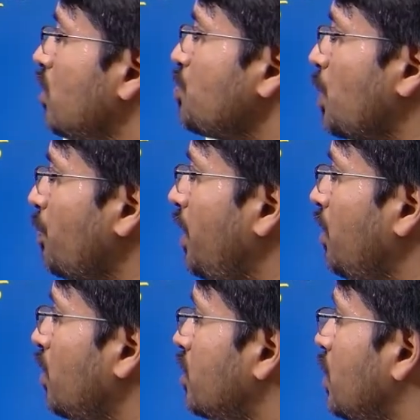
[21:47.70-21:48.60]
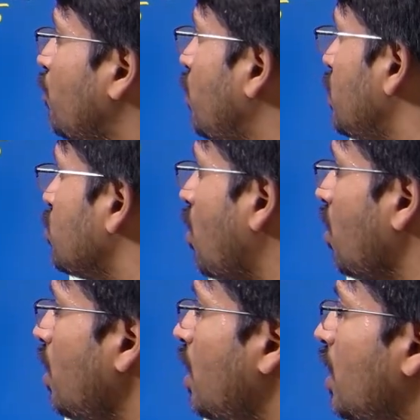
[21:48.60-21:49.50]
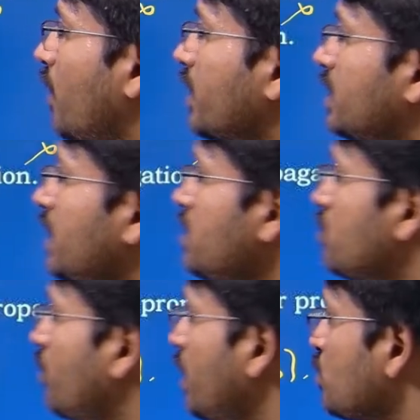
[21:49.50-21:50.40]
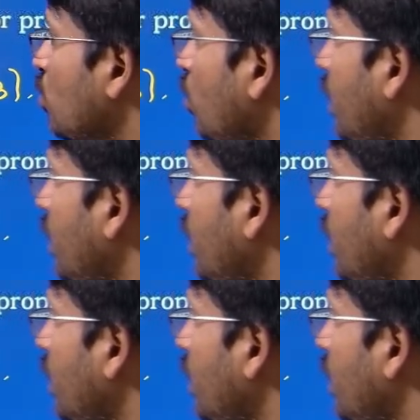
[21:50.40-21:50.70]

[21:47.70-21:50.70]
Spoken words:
perpendicular, therefore it is wrong. These waves do not